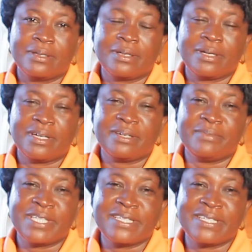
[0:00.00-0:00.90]
I'm
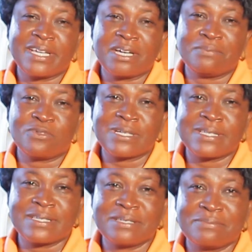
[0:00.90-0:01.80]
Lydia
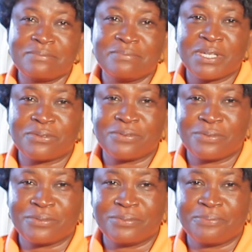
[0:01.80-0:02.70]
Boateng Beku,
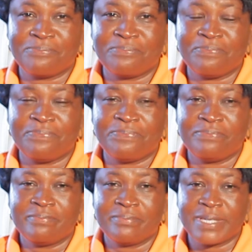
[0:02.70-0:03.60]

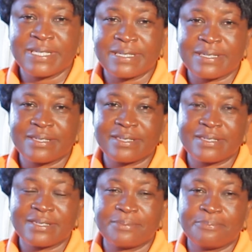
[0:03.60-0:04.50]

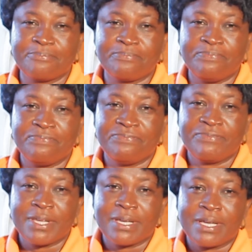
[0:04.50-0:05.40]
Mrs.
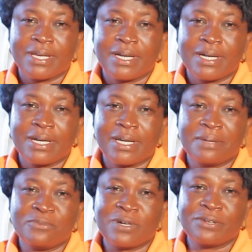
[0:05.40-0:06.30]
I
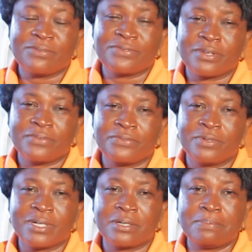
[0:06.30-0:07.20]
am one of the
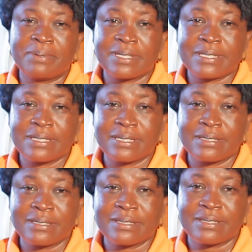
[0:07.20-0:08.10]
focal
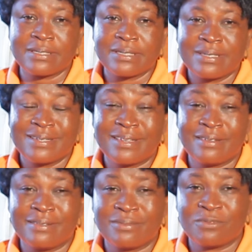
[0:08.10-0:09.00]
persons
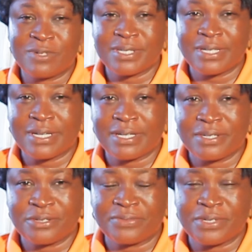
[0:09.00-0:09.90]
in Wesley
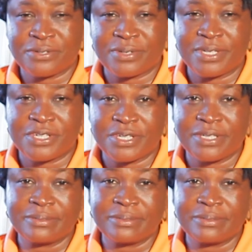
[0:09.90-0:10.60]
College of Education.